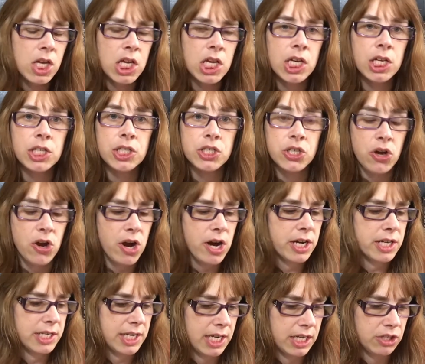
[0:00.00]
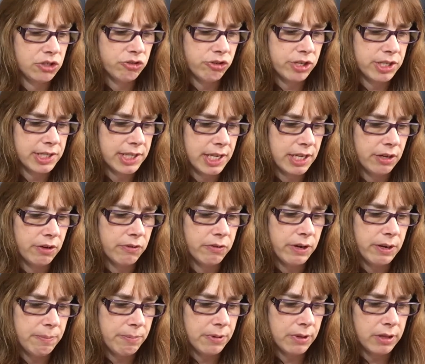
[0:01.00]
Dark, dangerous, and
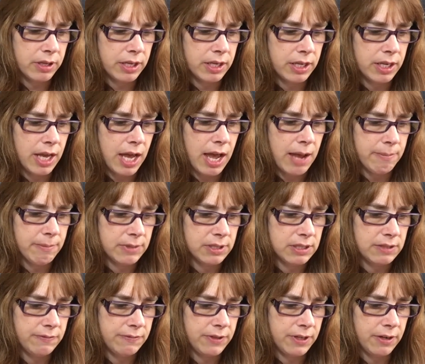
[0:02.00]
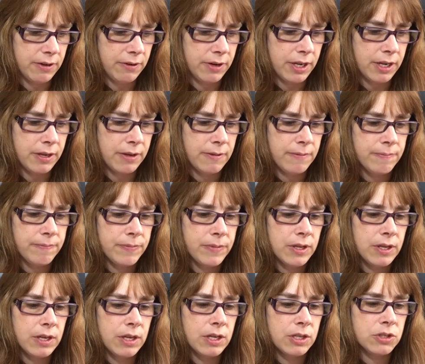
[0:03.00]
creepily atmospheric,
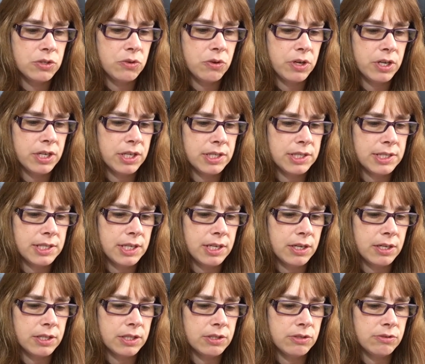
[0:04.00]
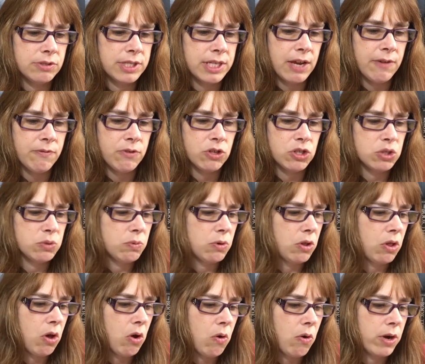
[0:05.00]
Daughters Unto Devils will
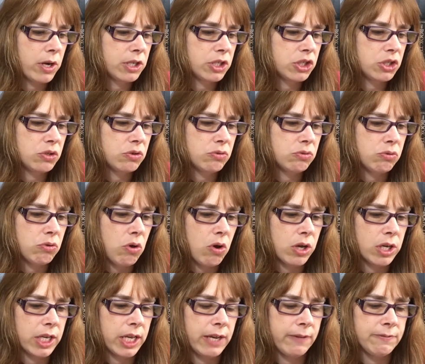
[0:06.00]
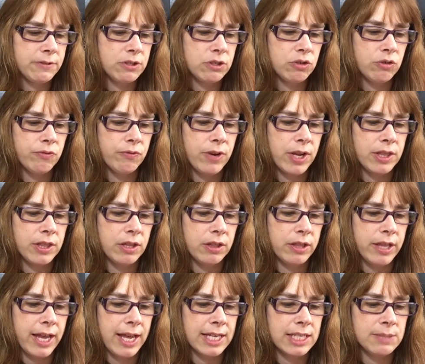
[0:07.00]
haunt you long after you've read the
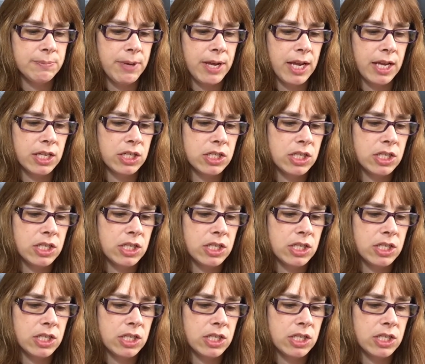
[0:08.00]
last page.